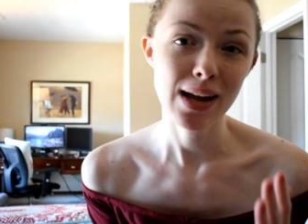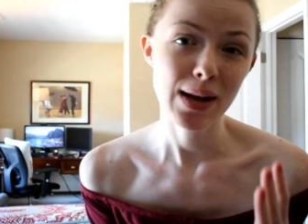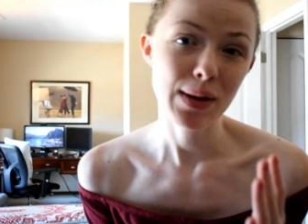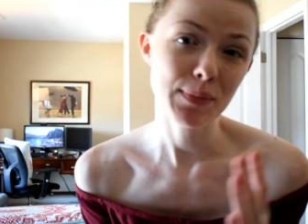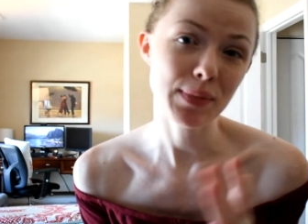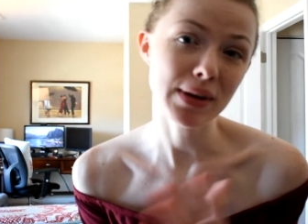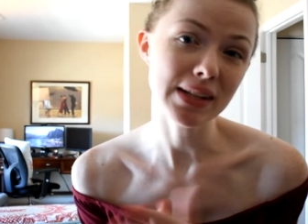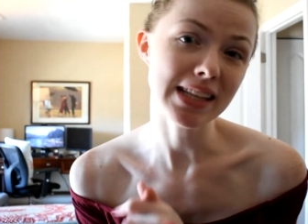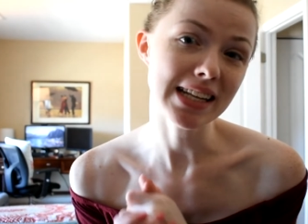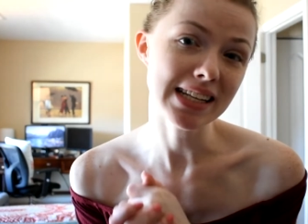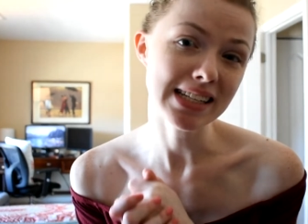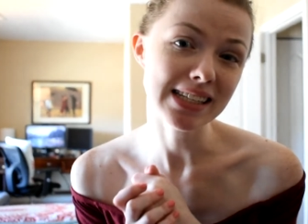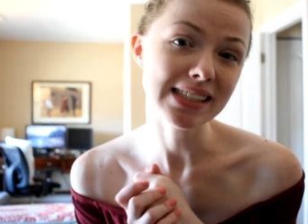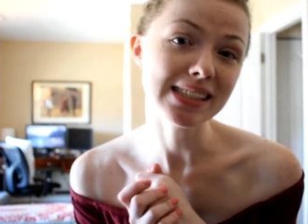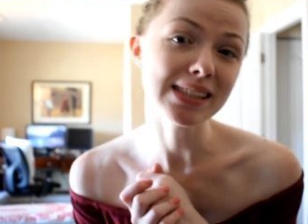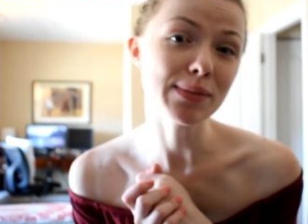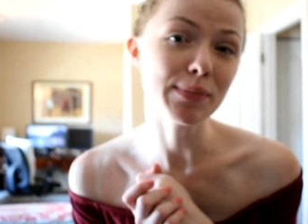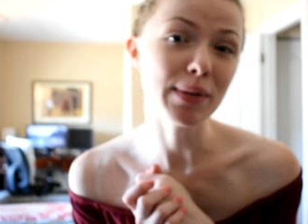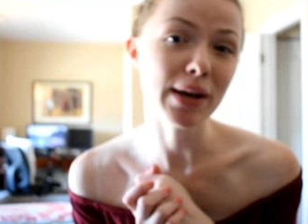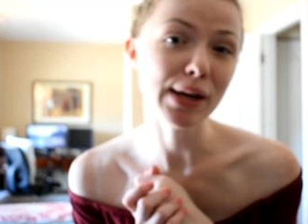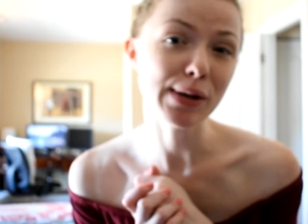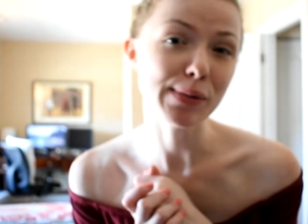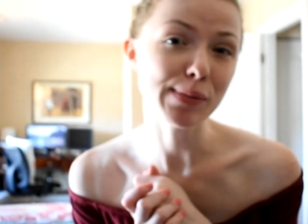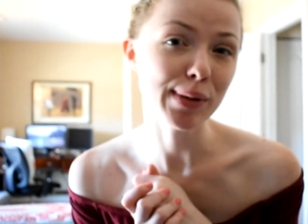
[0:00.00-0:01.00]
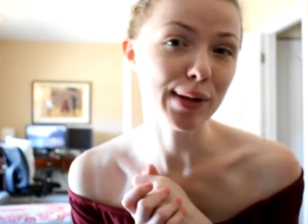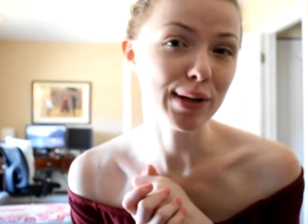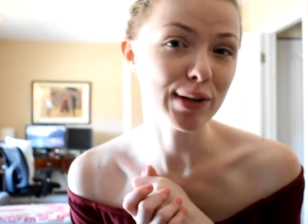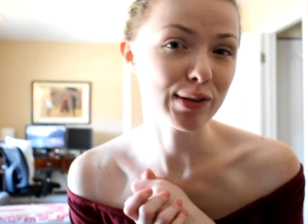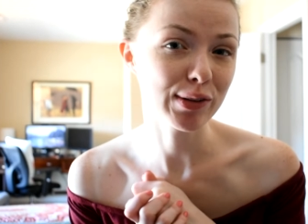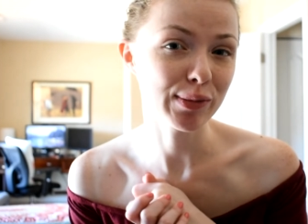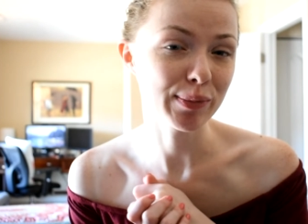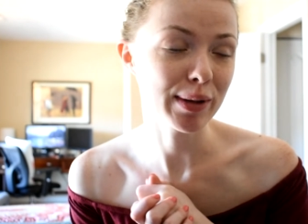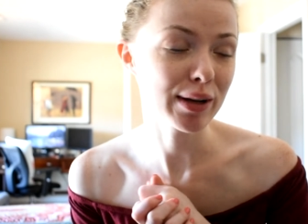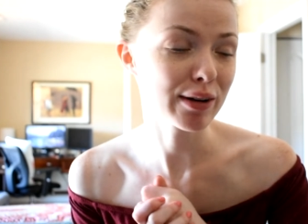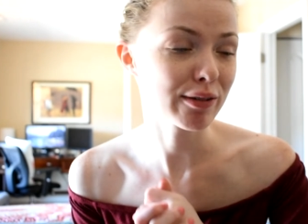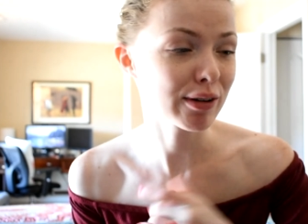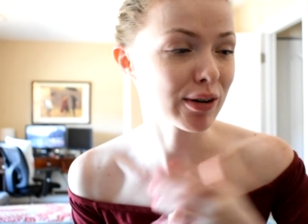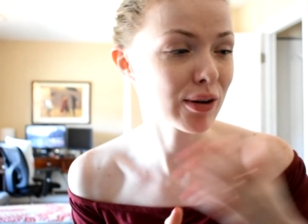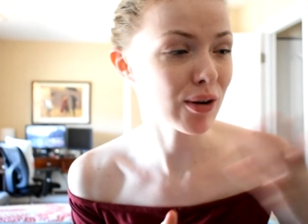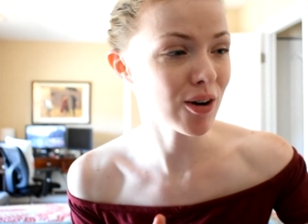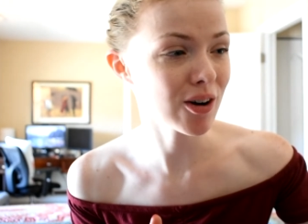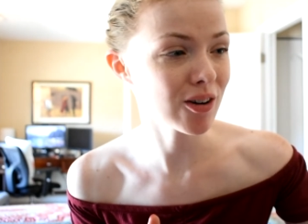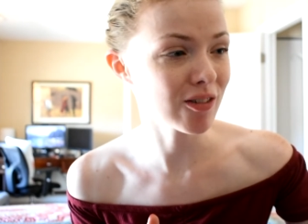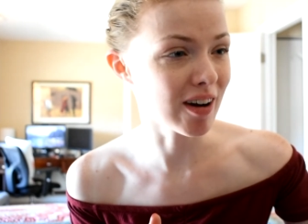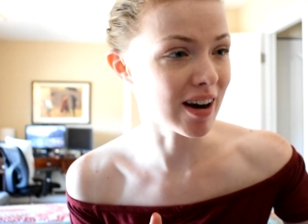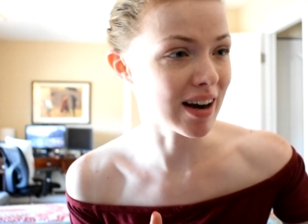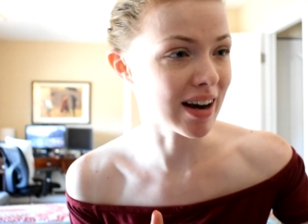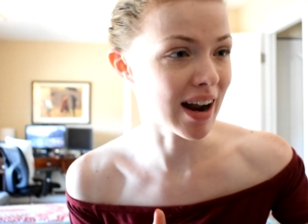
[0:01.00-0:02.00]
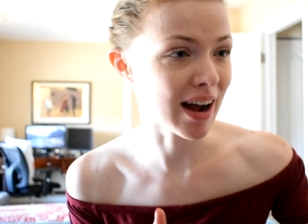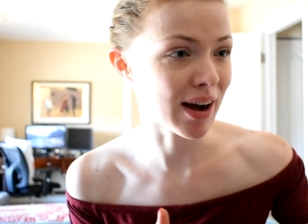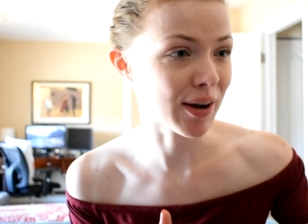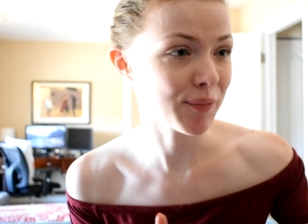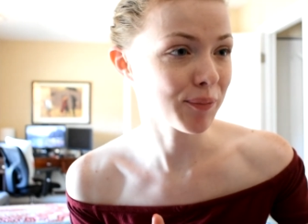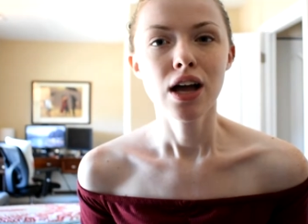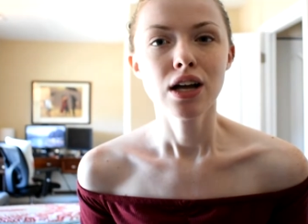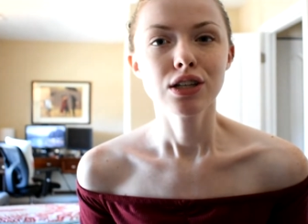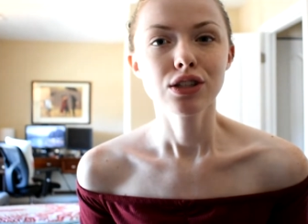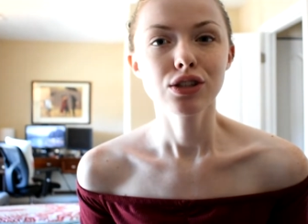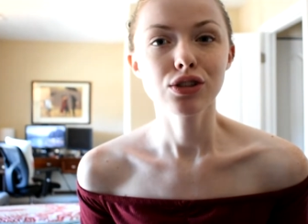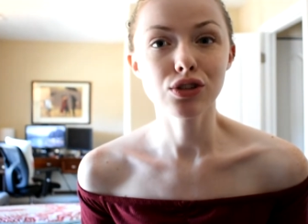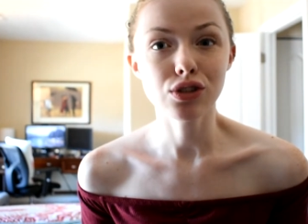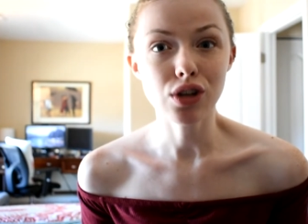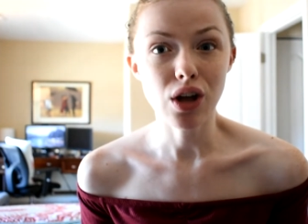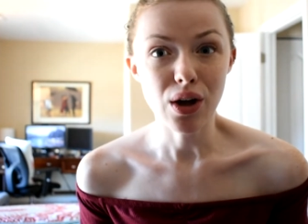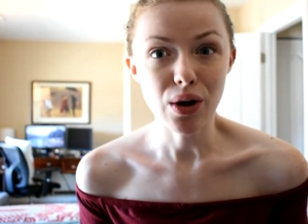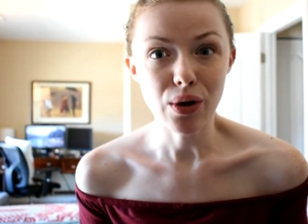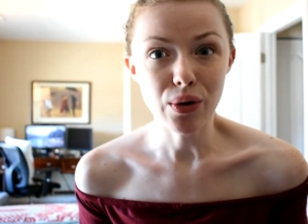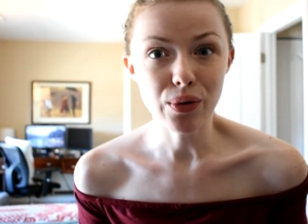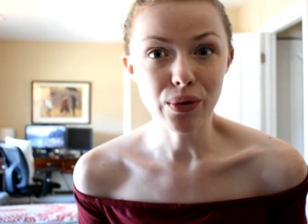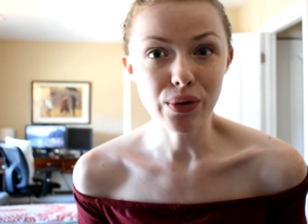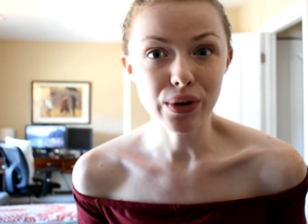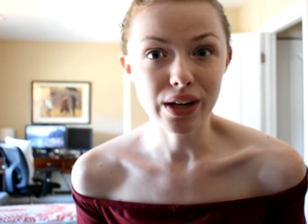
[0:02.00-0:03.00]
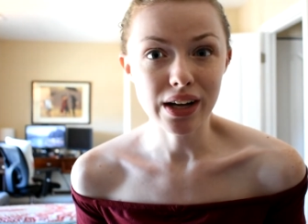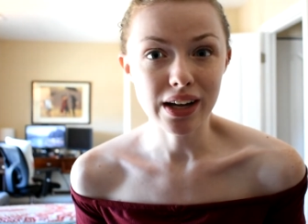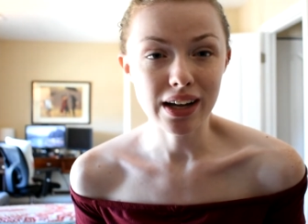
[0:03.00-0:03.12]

but this is a better place for me to record right now. So,